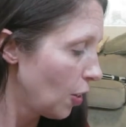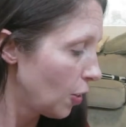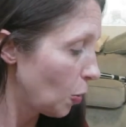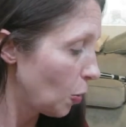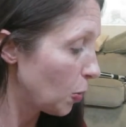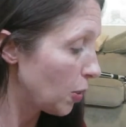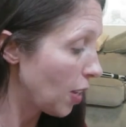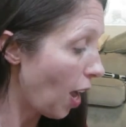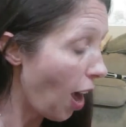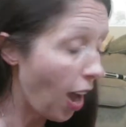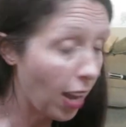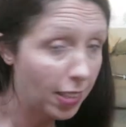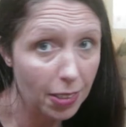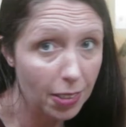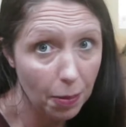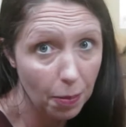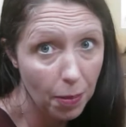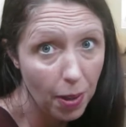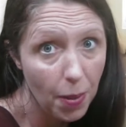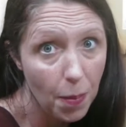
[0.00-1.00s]
It was
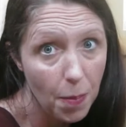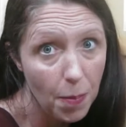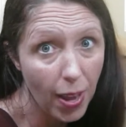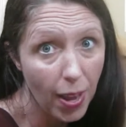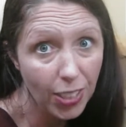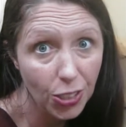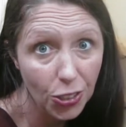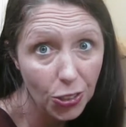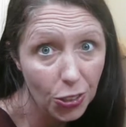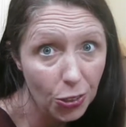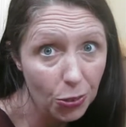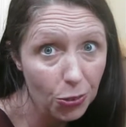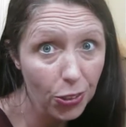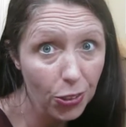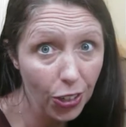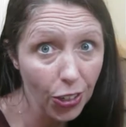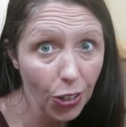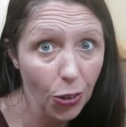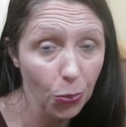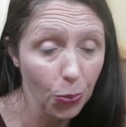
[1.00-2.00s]
awesome. Make sure you
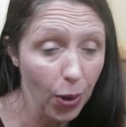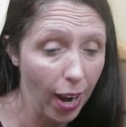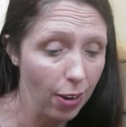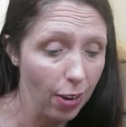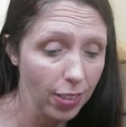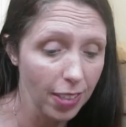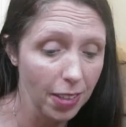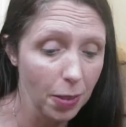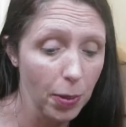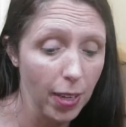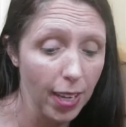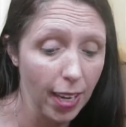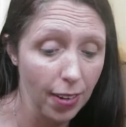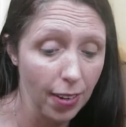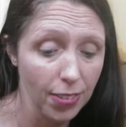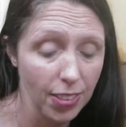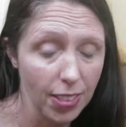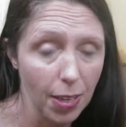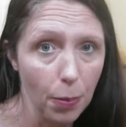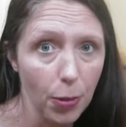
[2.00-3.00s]
look around at the
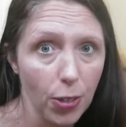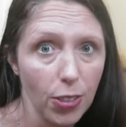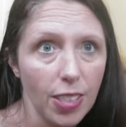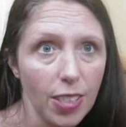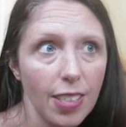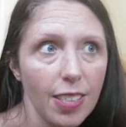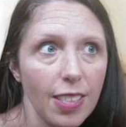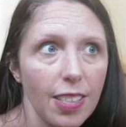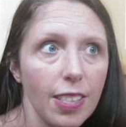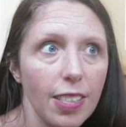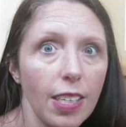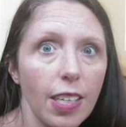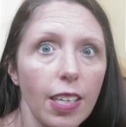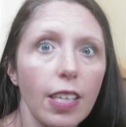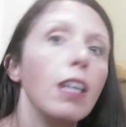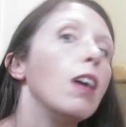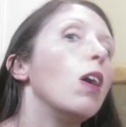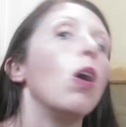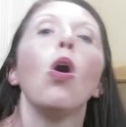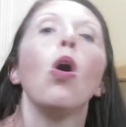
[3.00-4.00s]
beginning of summer to see